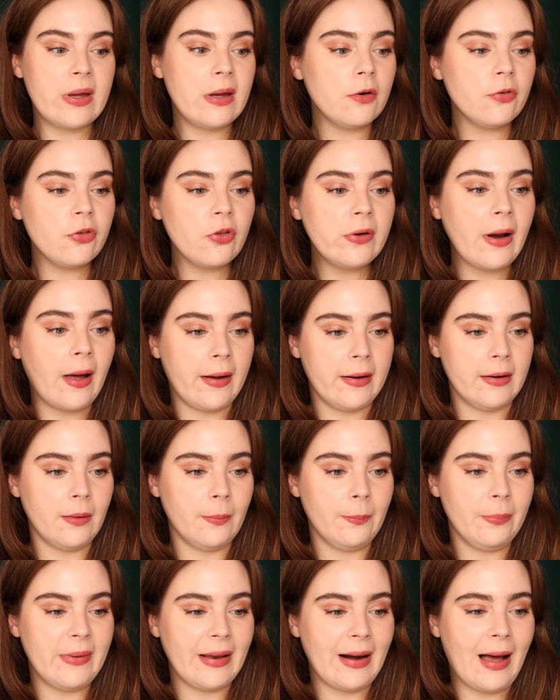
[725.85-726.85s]
Here's an
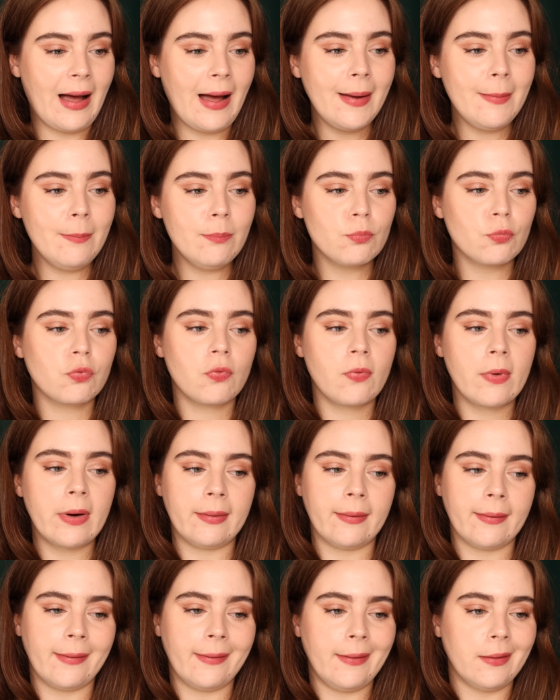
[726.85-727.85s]
item that I'm
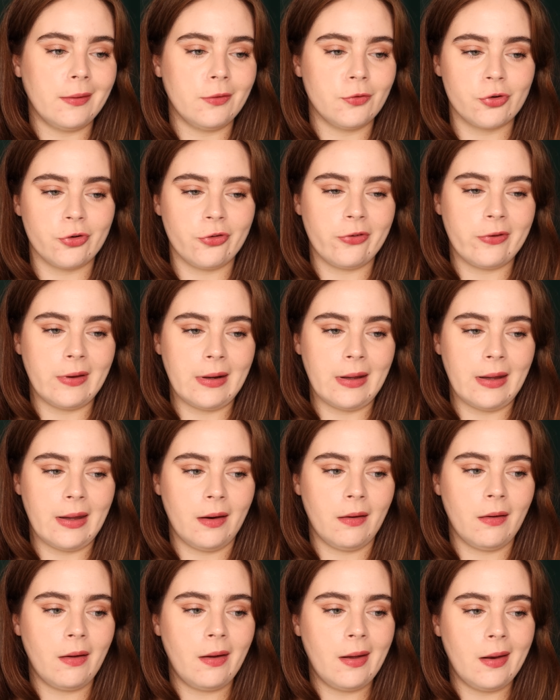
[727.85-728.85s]
really interested
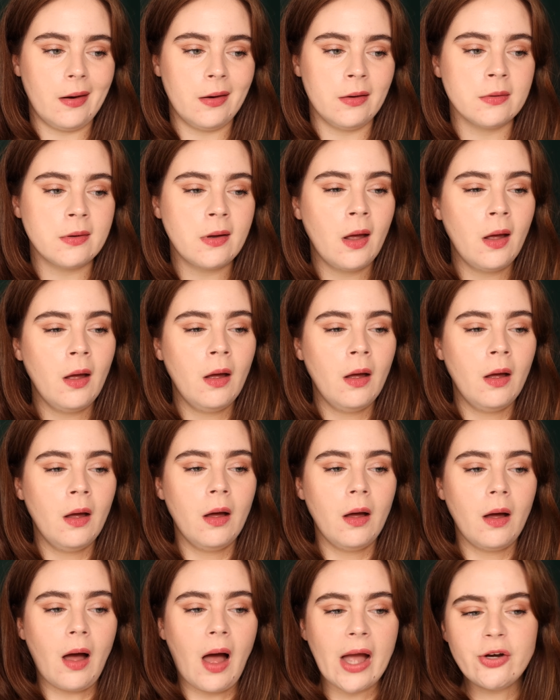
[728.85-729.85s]
in, and
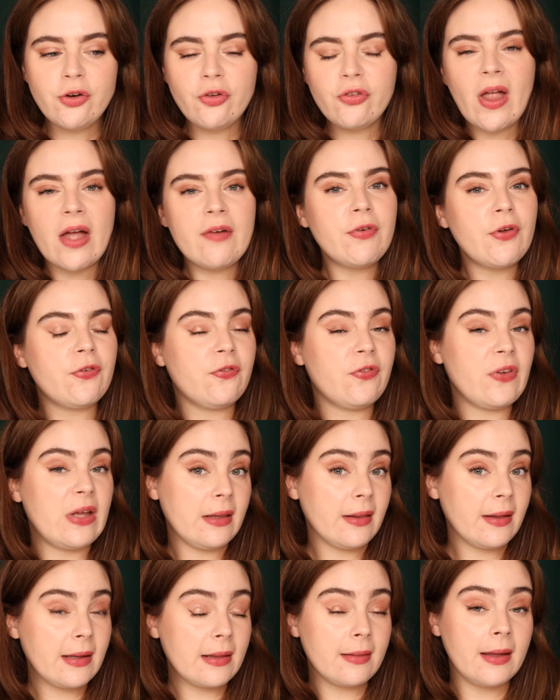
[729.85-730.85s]
I just have a
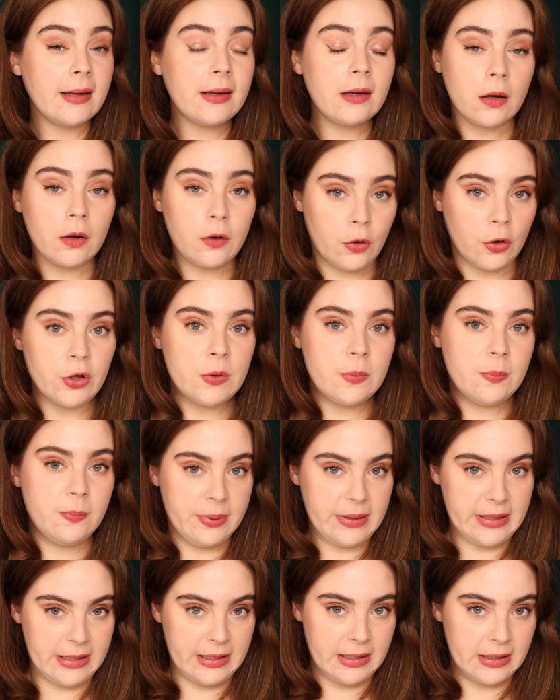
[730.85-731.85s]
feeling like it could
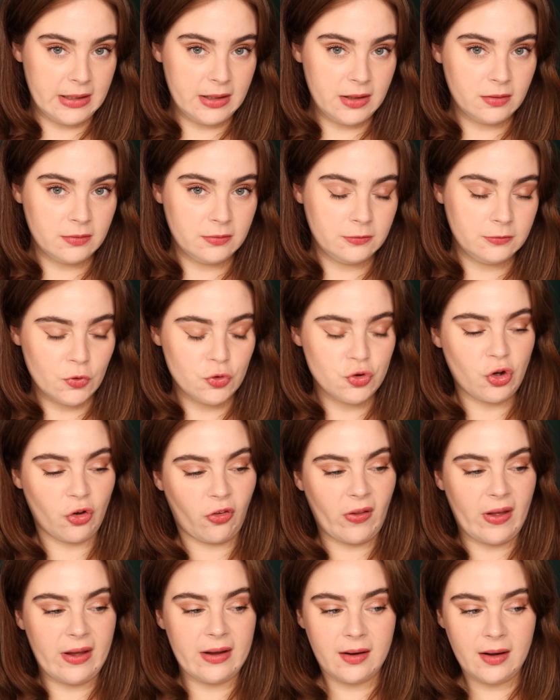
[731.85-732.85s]
be
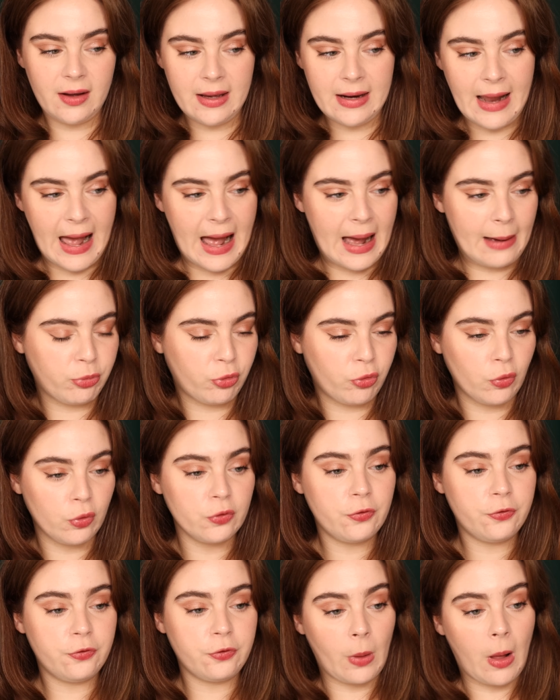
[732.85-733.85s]
just like an
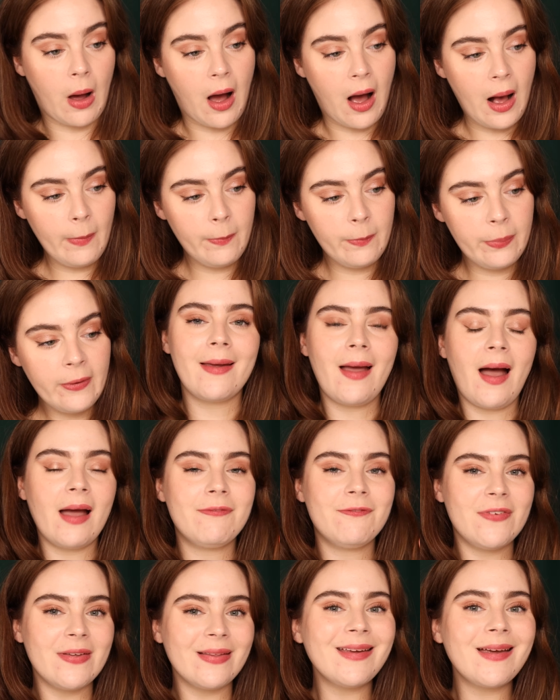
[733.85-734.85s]
absolute flop. I
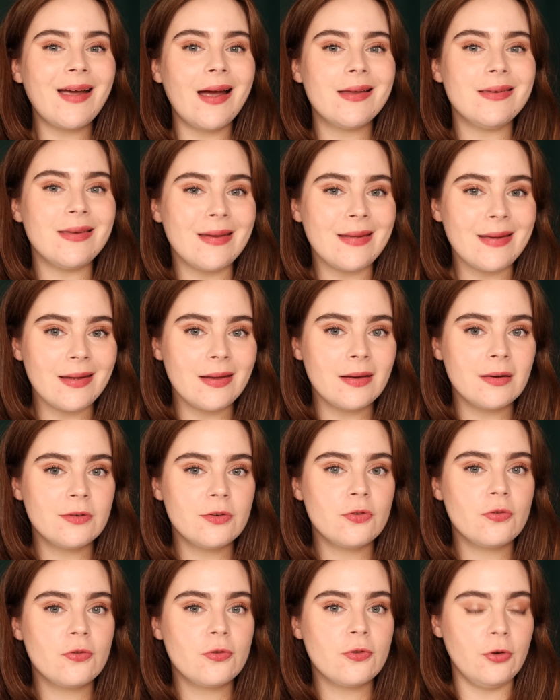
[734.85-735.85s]
feel like I need
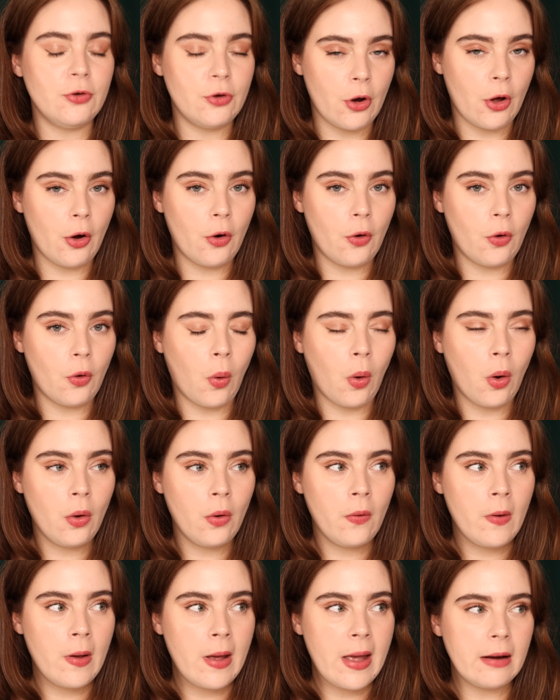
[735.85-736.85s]
to know,
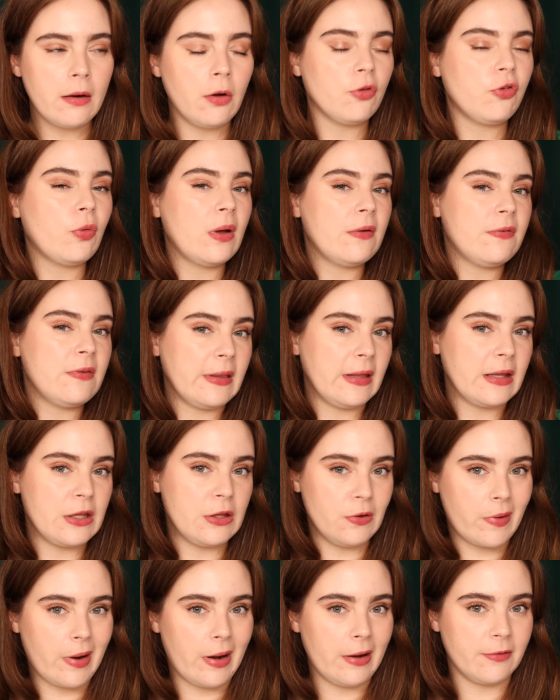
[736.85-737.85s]
and also I feel like
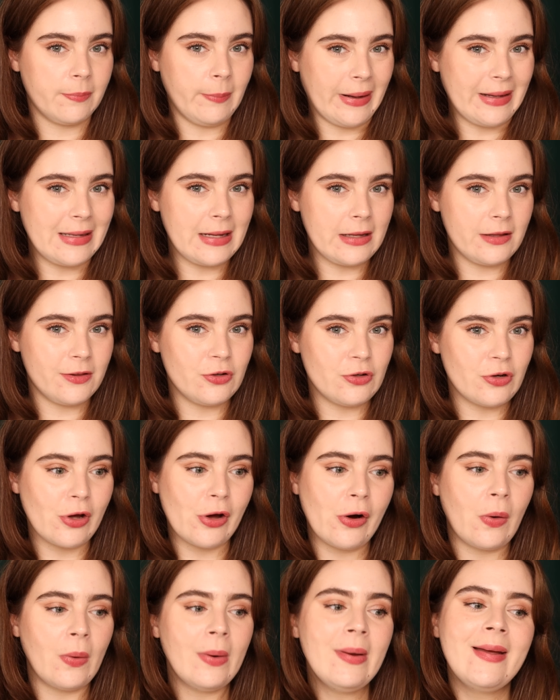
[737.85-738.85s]
you guys might need to
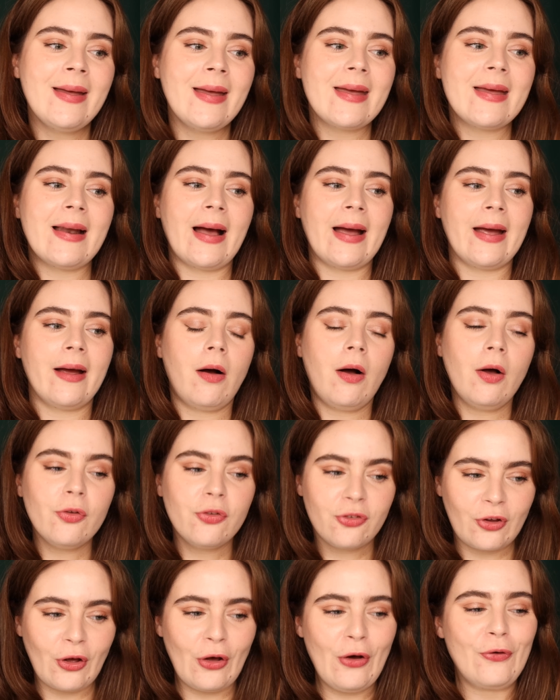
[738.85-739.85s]
know, and I
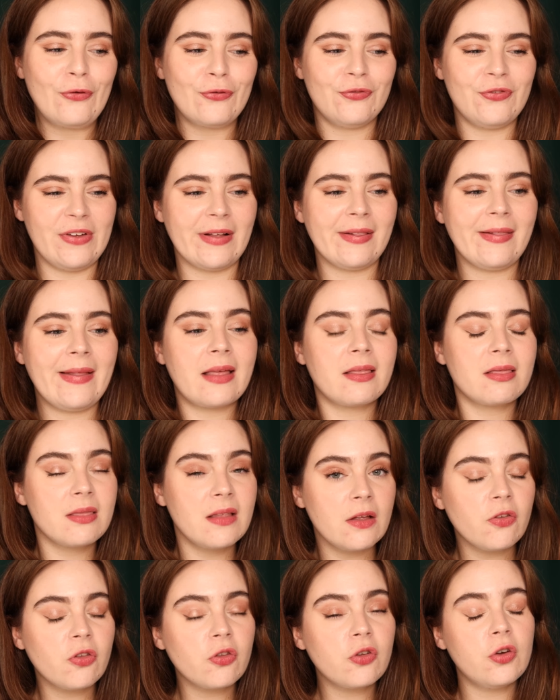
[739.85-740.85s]
also feel like
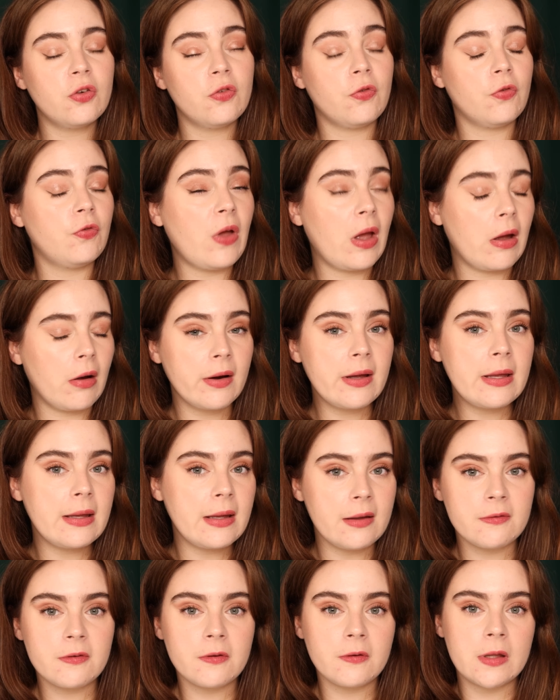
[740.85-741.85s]
this could very
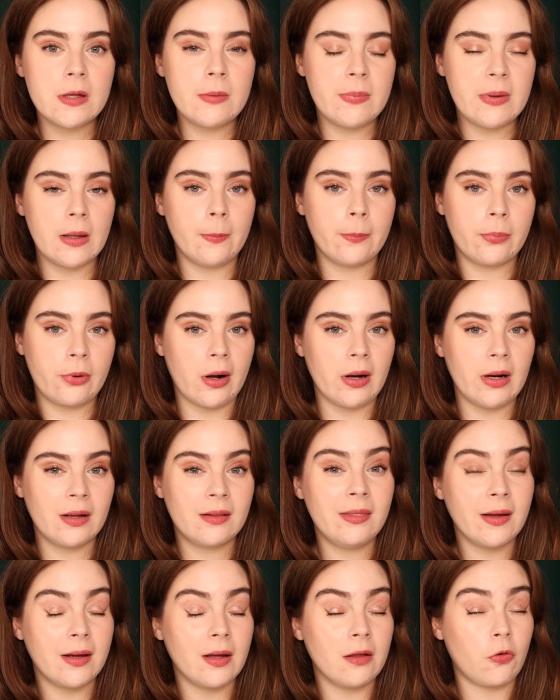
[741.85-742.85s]
easily be a
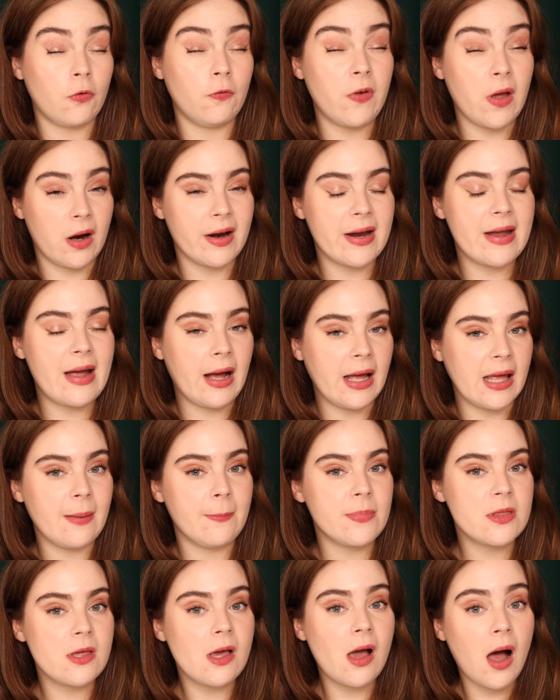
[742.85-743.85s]
product that gets very
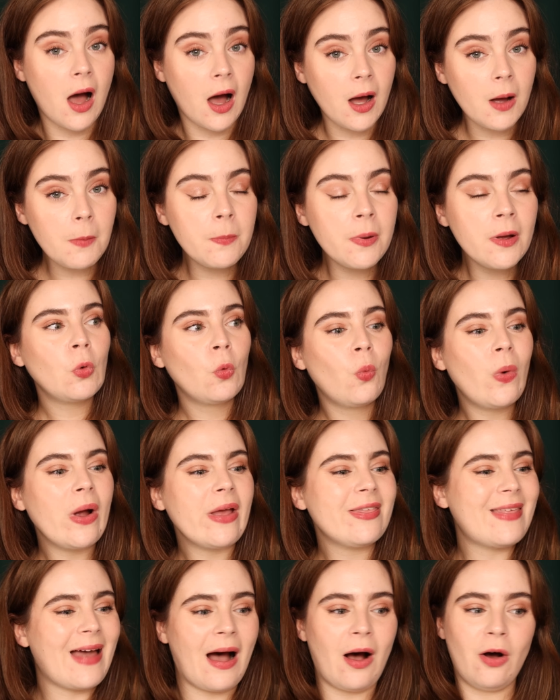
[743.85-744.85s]
hyped up
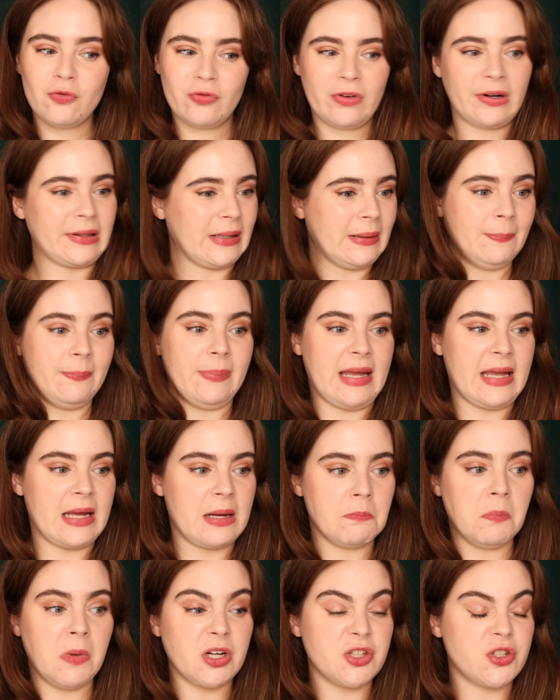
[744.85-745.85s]
without really
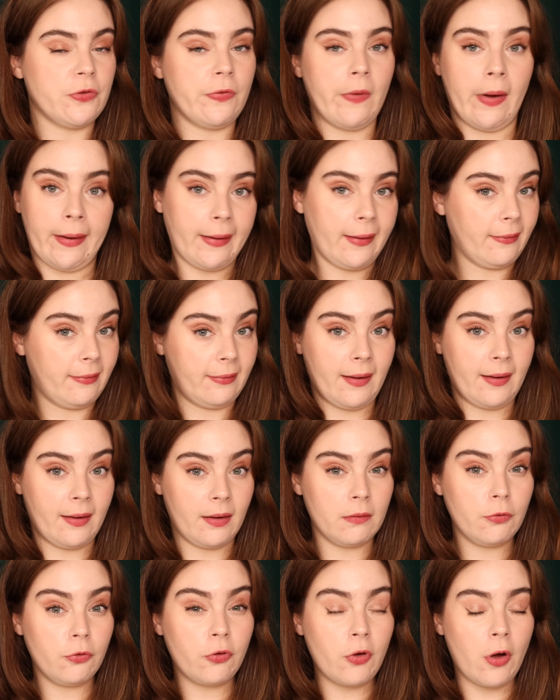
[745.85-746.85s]
being much of
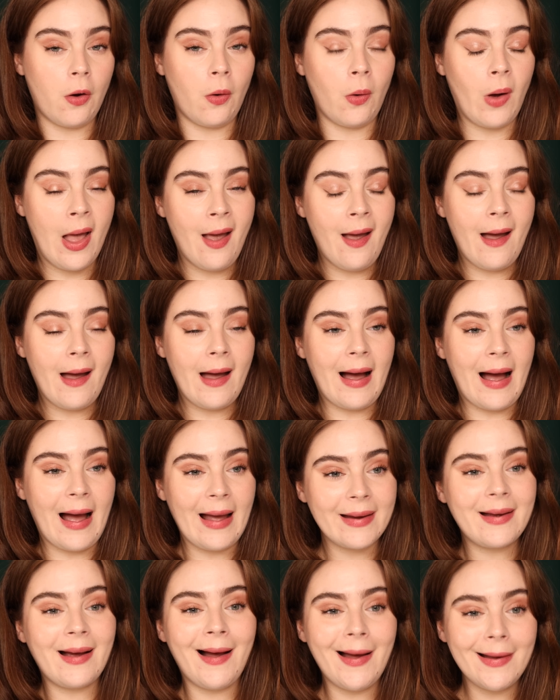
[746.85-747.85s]
anything. So
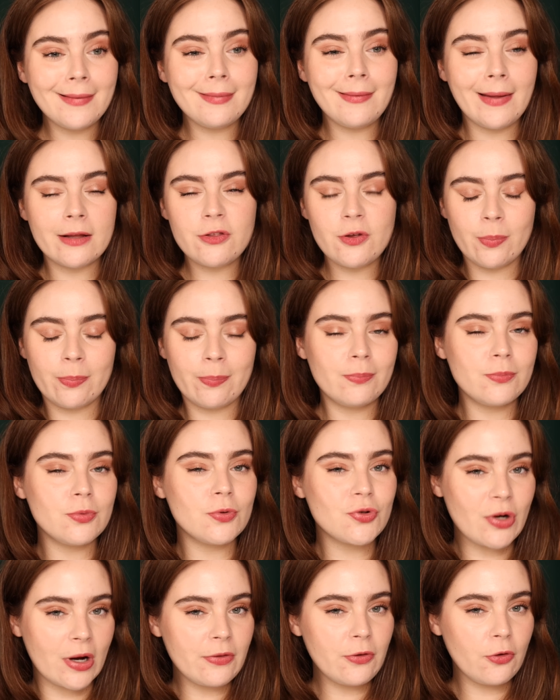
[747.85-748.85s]
I kind of like to
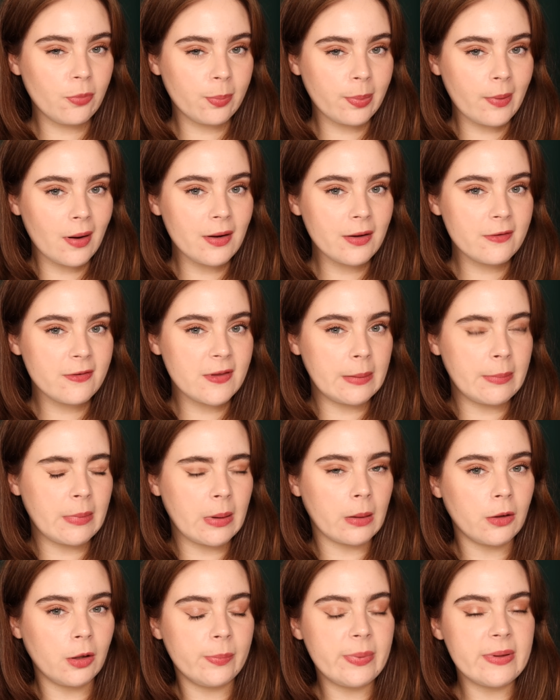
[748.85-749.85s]
try those products that I'm
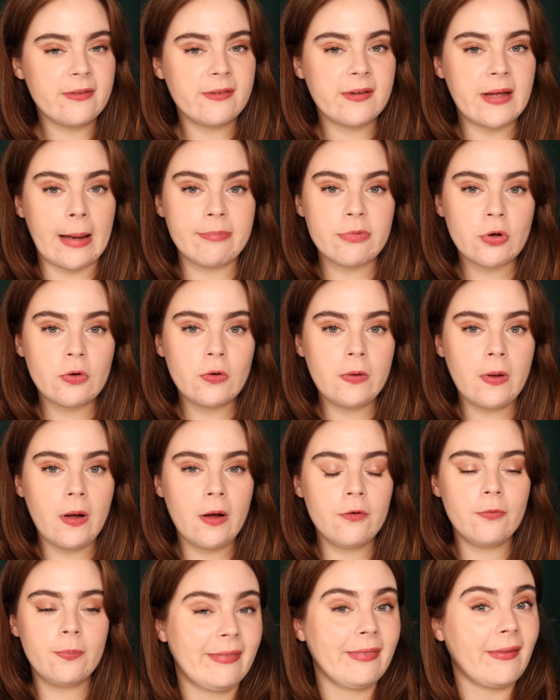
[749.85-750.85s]
a little bit skeptical
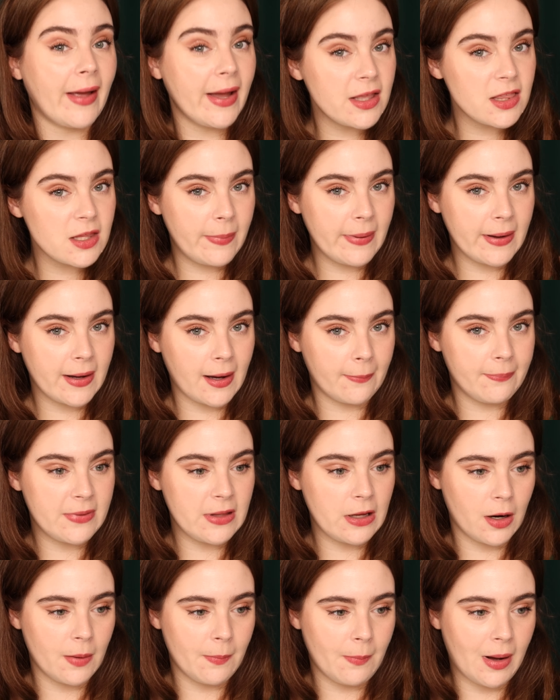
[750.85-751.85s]
of. I'd like to pick up
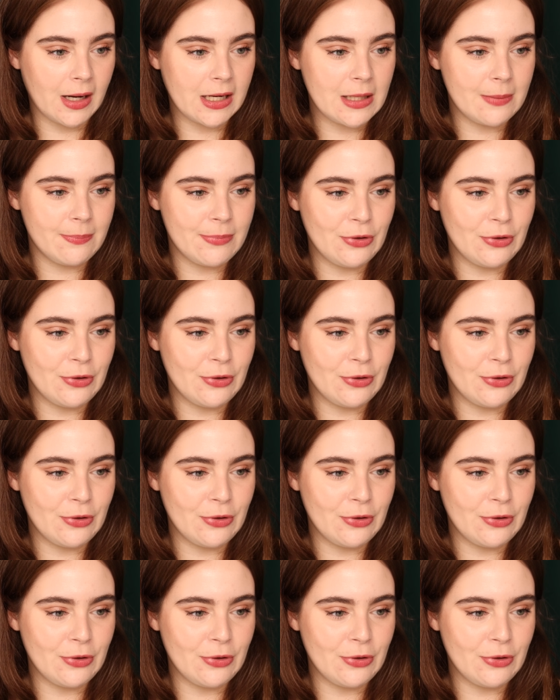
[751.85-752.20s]
the Armani